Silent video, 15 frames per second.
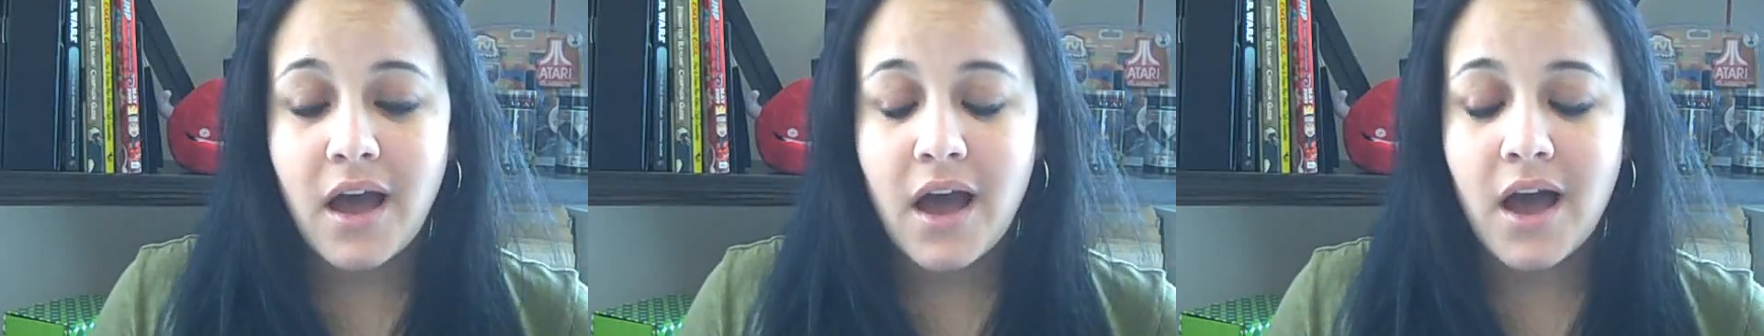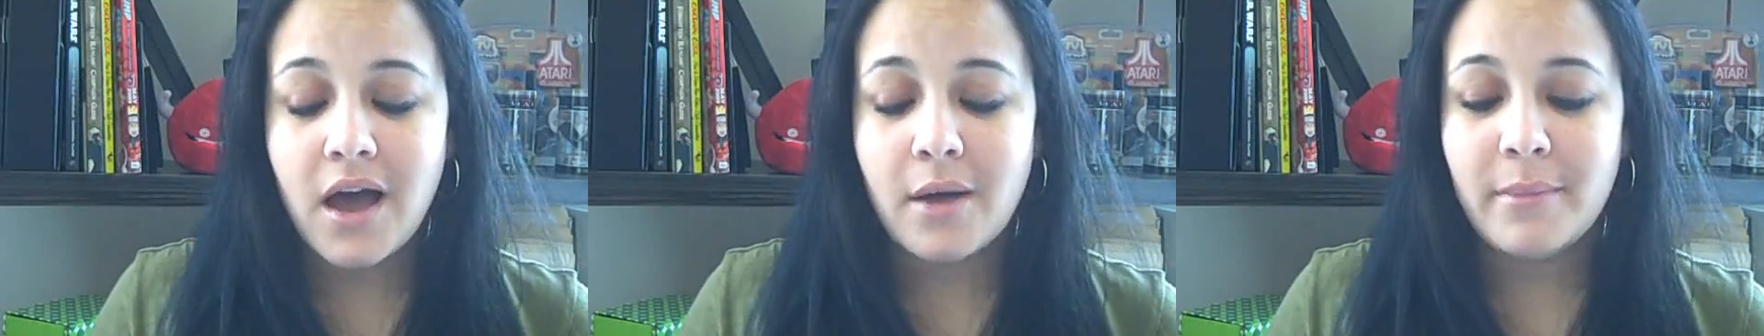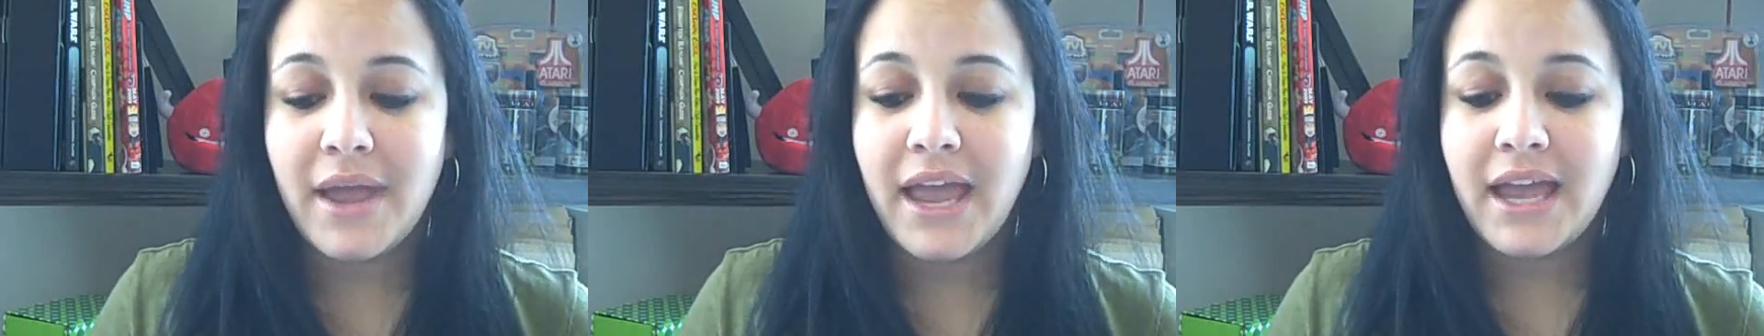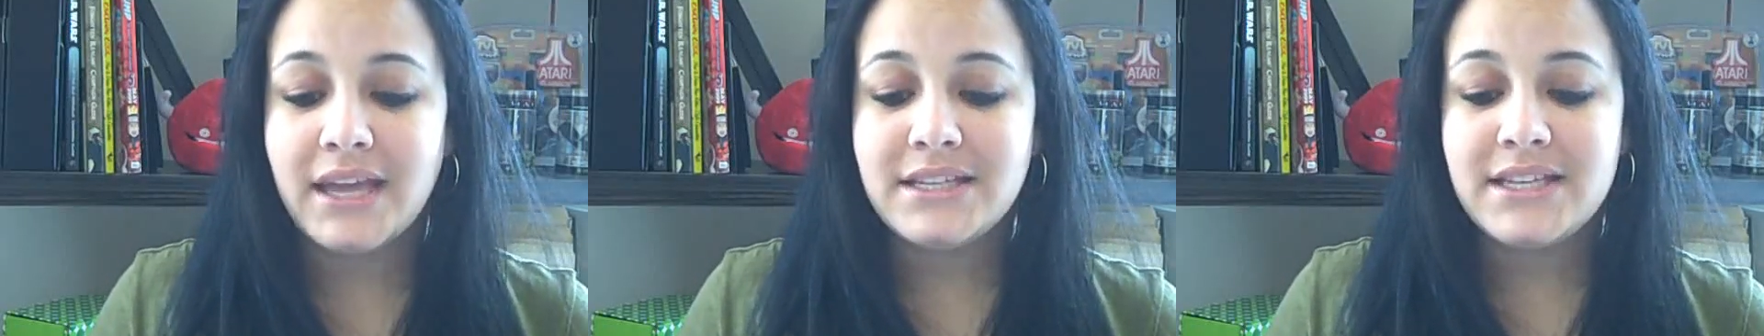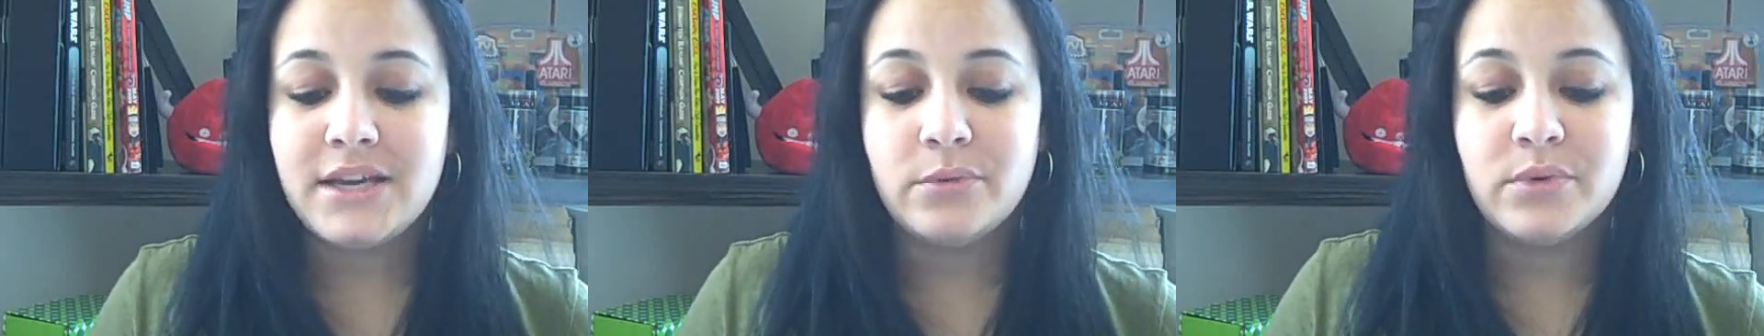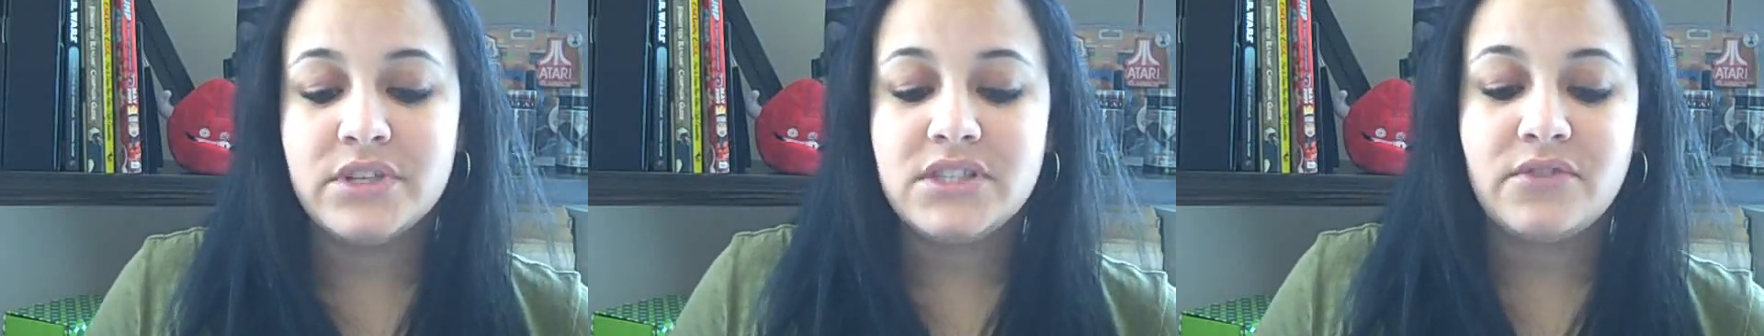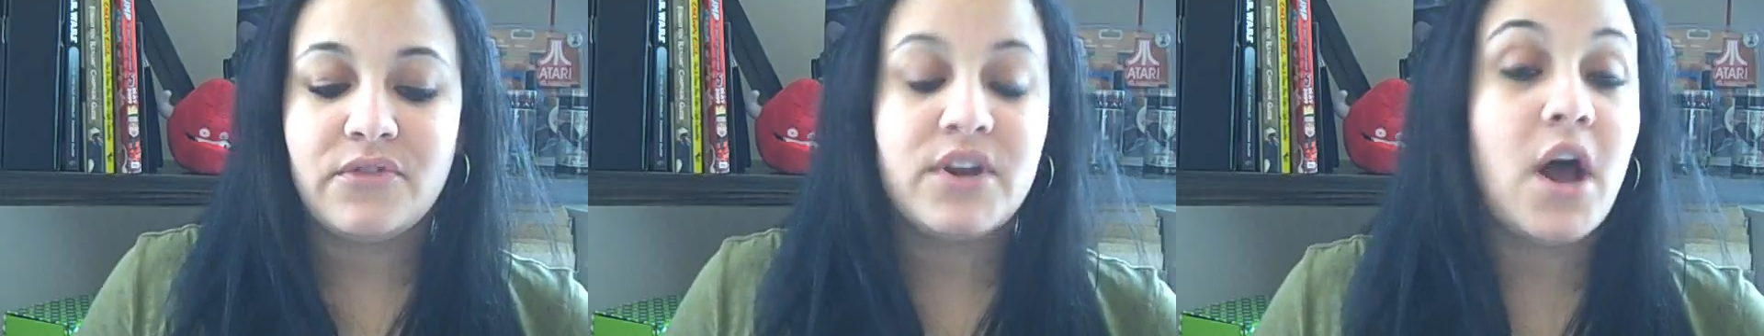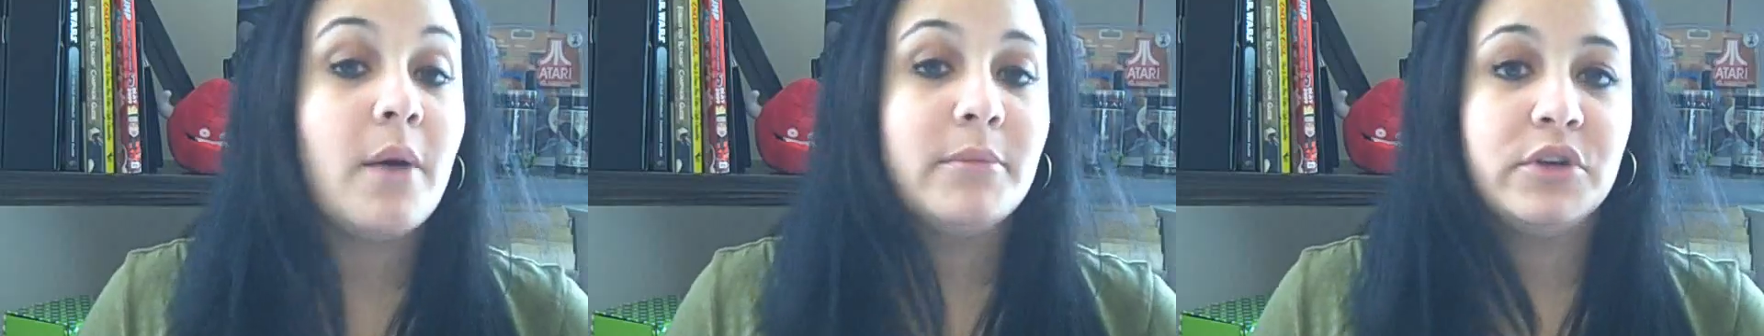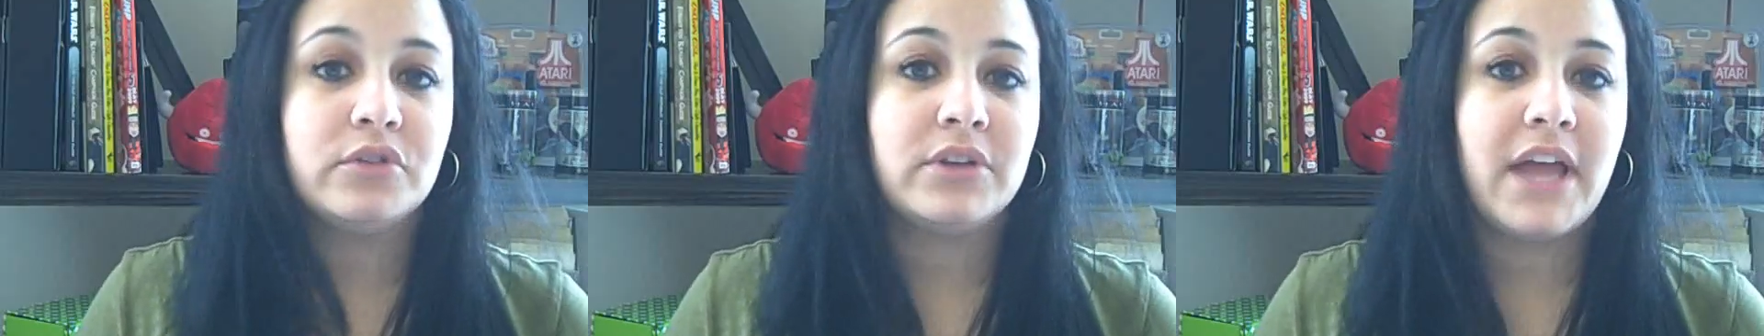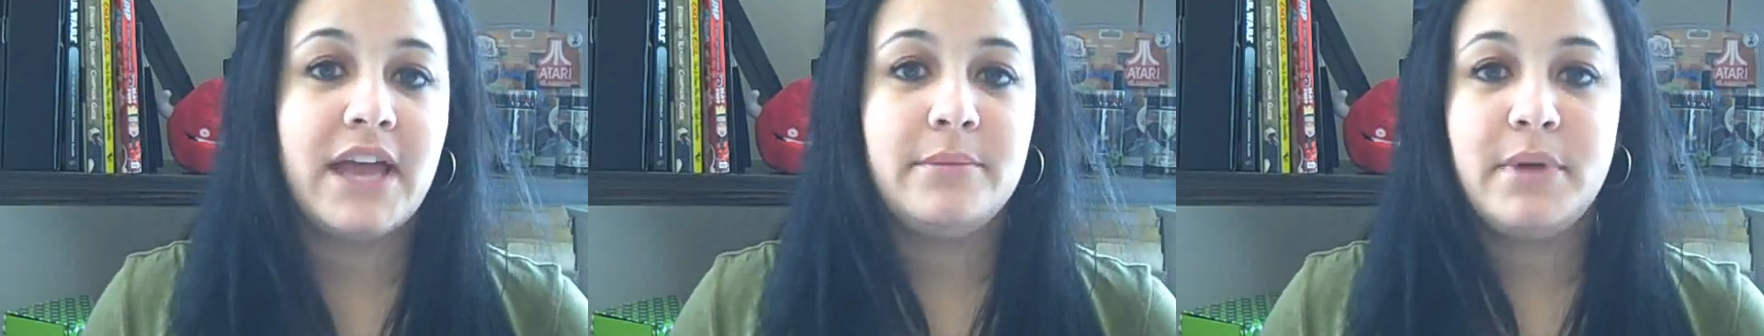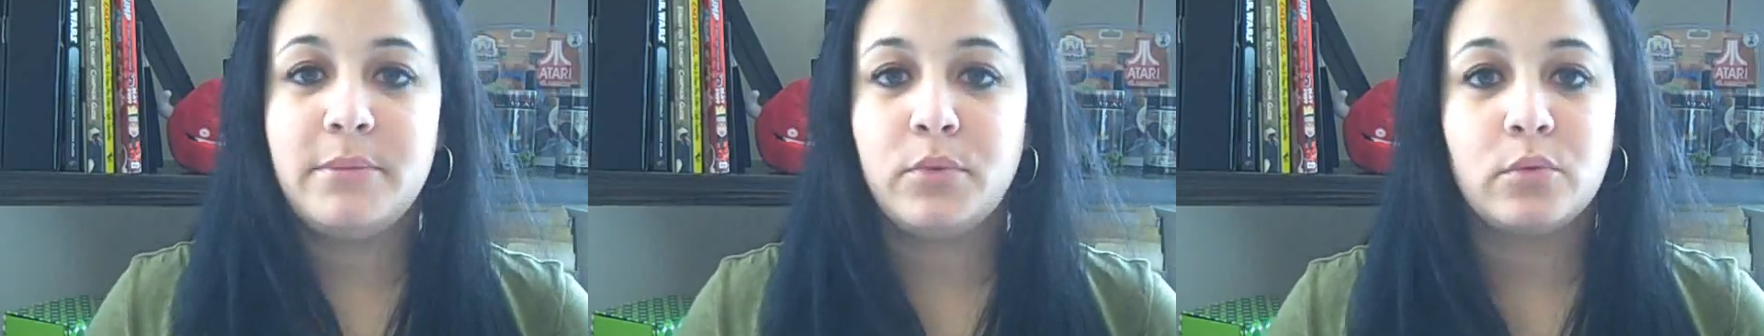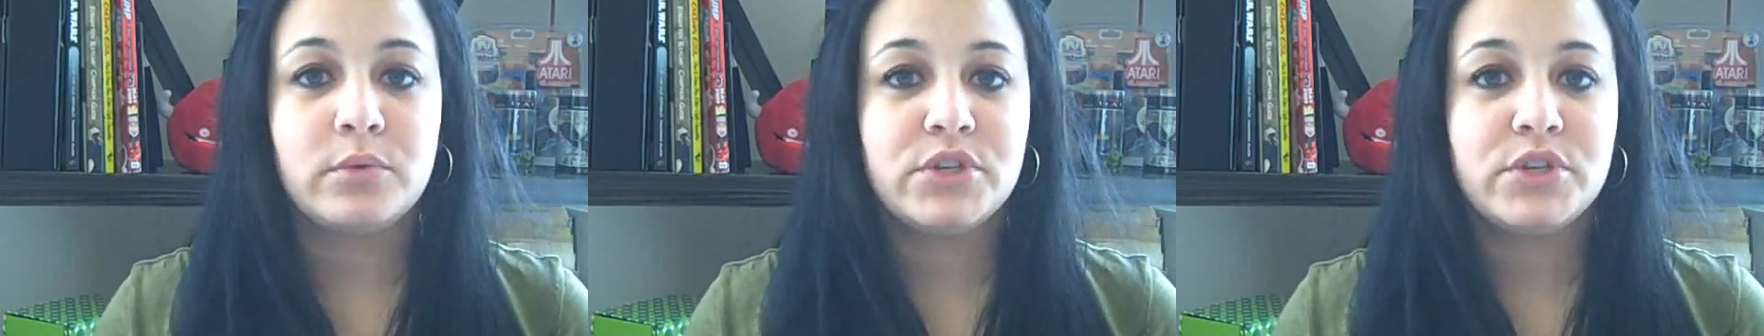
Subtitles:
and it was phenomenal, and people